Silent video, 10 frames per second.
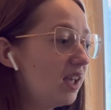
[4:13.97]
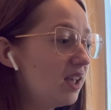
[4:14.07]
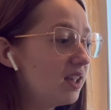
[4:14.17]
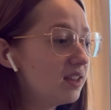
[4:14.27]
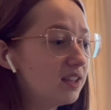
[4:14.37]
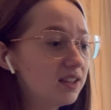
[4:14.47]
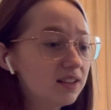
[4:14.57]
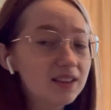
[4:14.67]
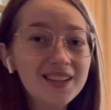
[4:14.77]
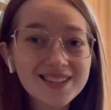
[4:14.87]
And
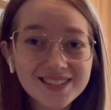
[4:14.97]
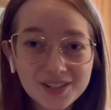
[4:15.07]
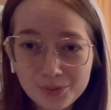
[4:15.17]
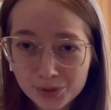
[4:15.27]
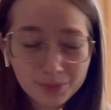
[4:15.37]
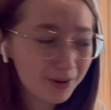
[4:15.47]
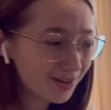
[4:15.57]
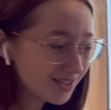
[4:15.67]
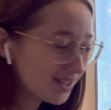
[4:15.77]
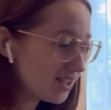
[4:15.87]
then these, I don't want the
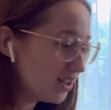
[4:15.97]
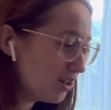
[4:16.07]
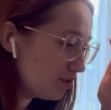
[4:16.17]
boxes to get